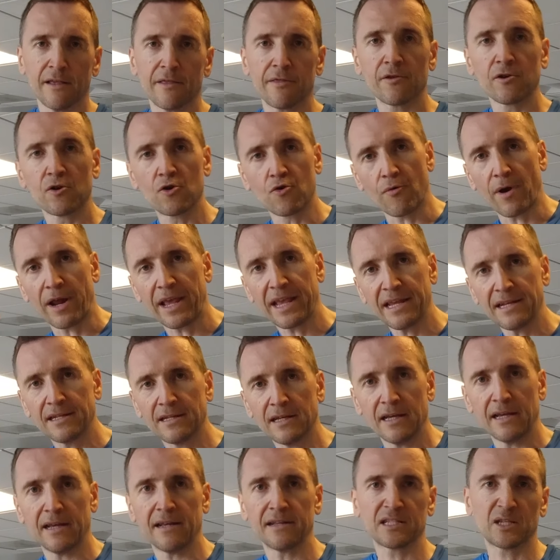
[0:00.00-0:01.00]
grade
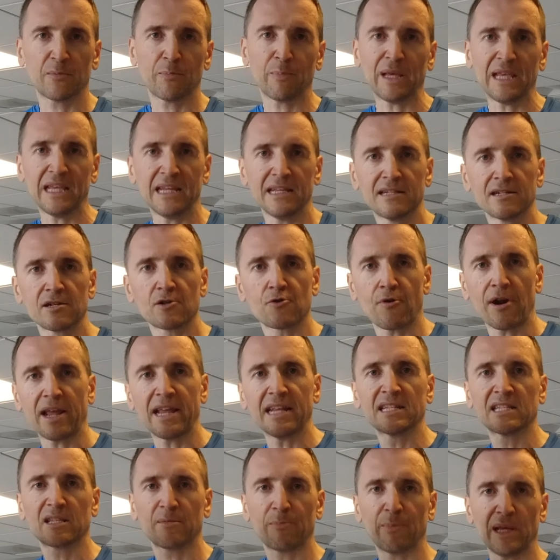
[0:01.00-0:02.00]
speed
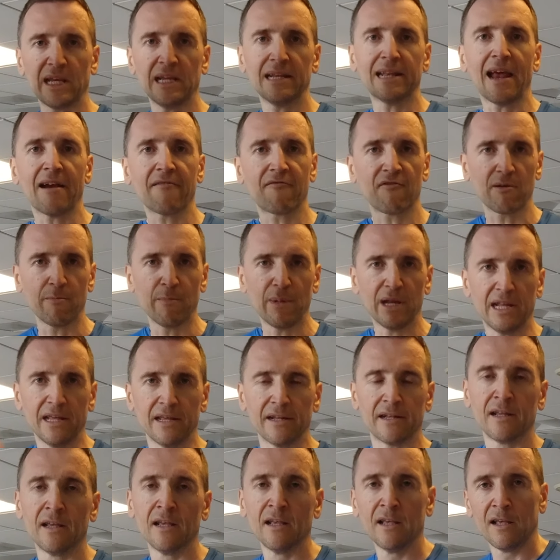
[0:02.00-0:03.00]
every minute
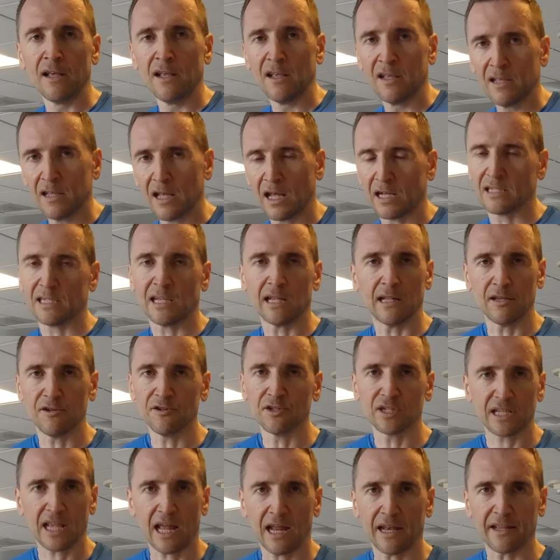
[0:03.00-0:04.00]
until you
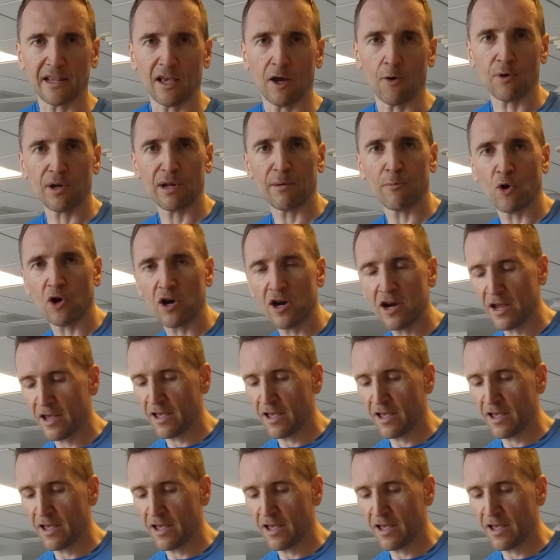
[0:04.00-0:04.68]
just can't go anymore.